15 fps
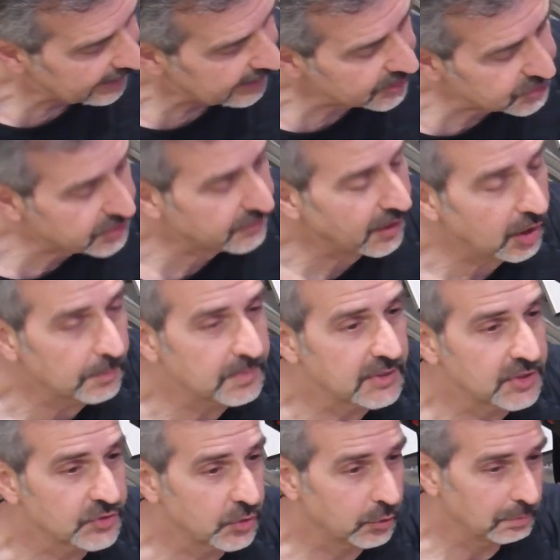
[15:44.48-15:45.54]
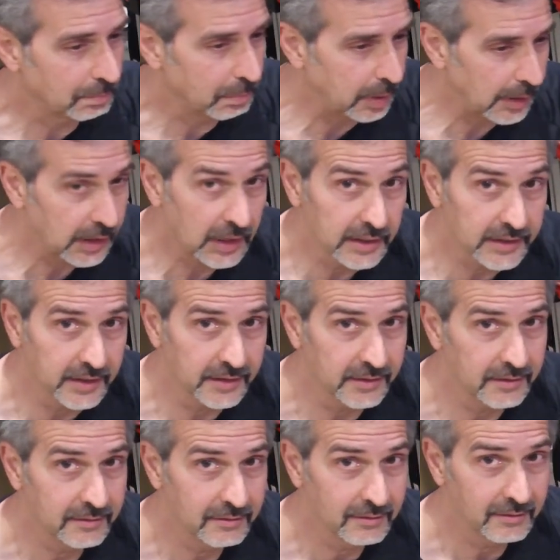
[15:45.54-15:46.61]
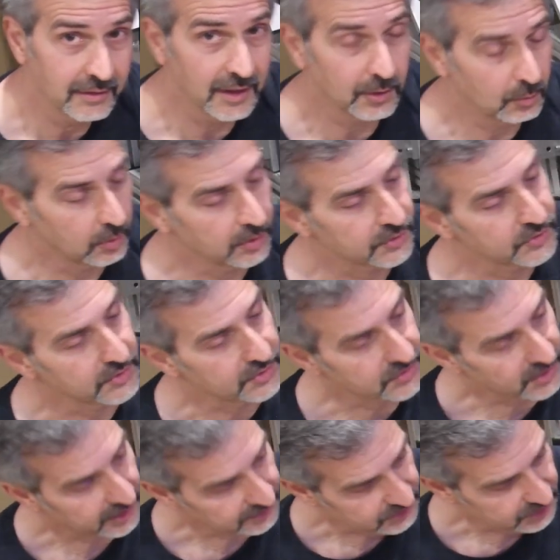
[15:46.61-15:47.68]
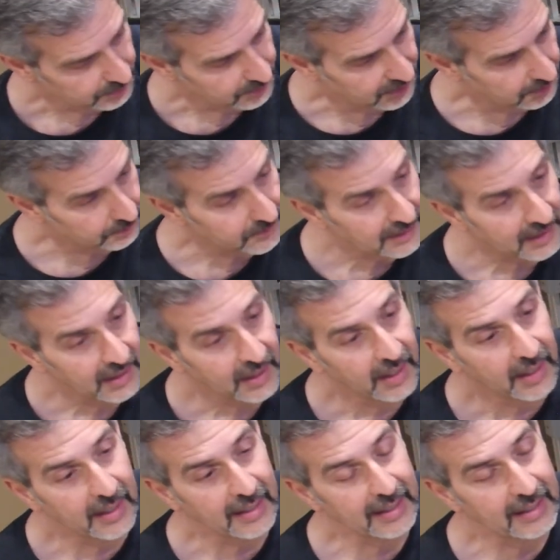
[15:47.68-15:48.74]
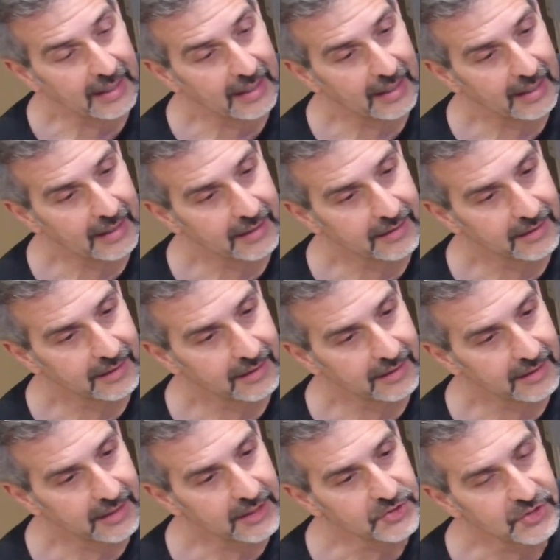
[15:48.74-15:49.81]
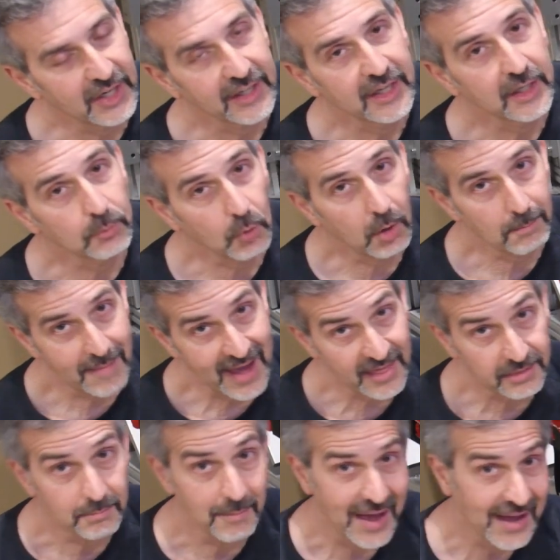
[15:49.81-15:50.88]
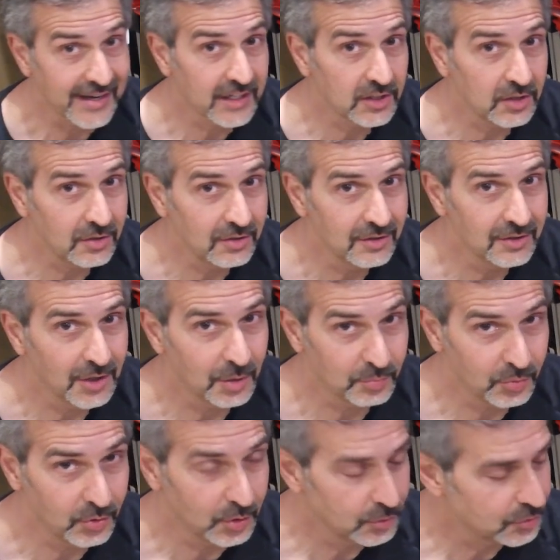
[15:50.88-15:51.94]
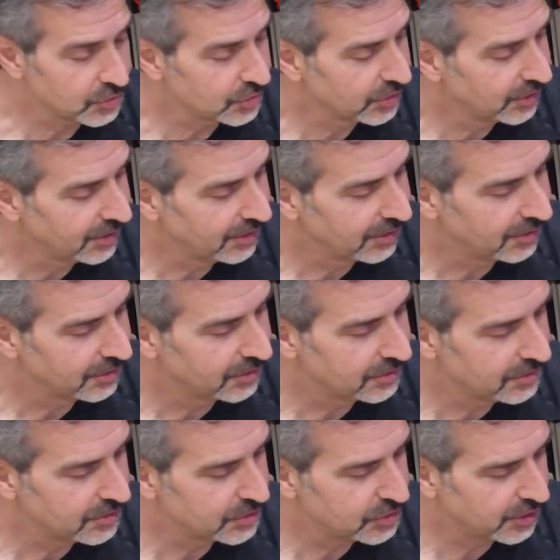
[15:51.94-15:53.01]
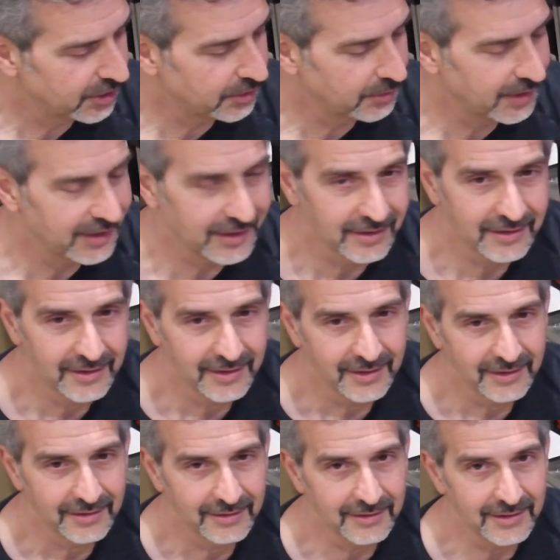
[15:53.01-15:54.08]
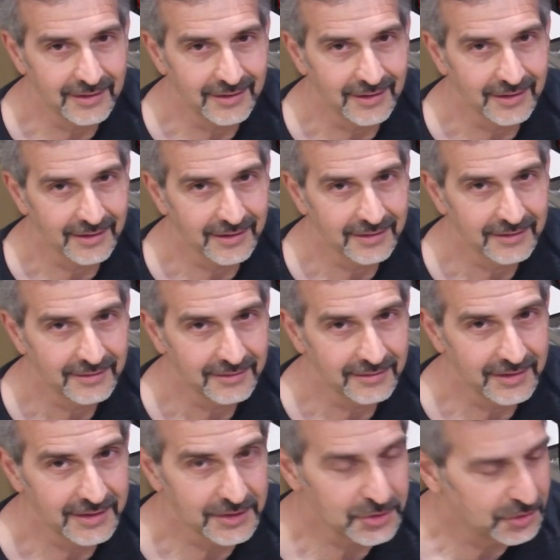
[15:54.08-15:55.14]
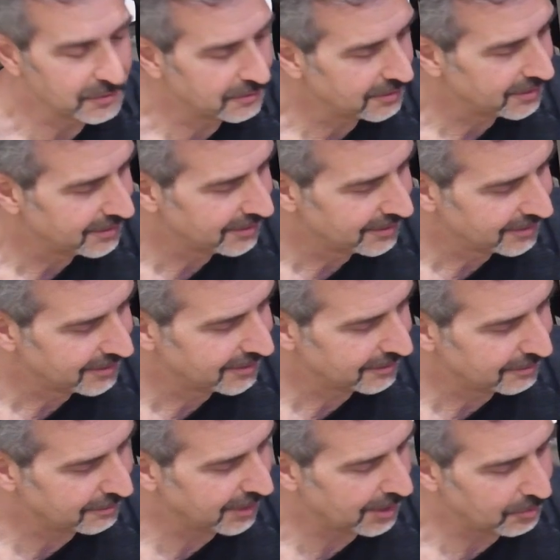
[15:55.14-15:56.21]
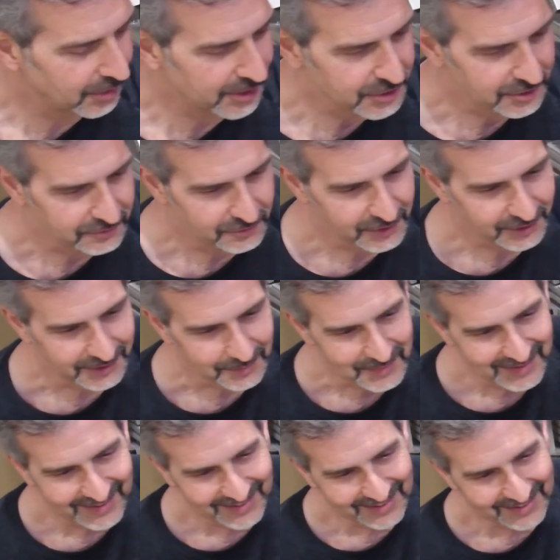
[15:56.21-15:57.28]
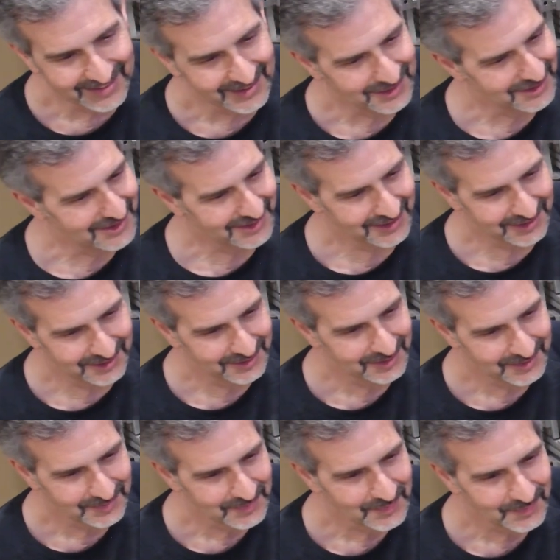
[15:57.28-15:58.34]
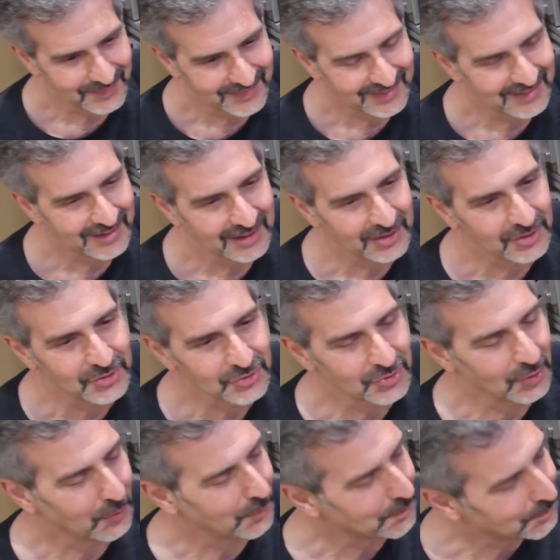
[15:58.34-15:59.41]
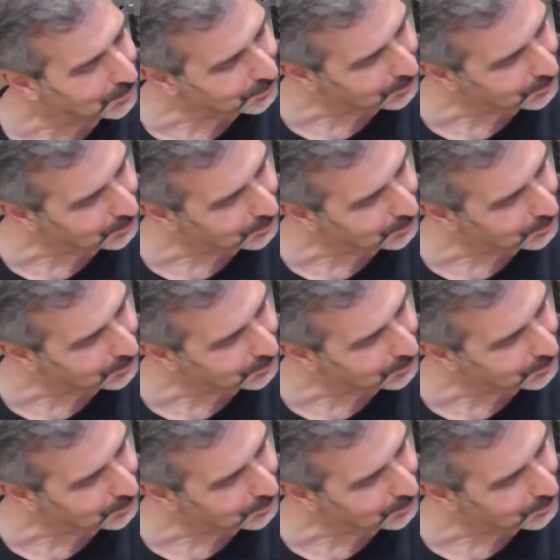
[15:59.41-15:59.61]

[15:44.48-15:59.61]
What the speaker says: He's developed his own plugin that works inside of Sim Hub, and he's taking a more mathematical approach to generating the engine vibration feeling, and so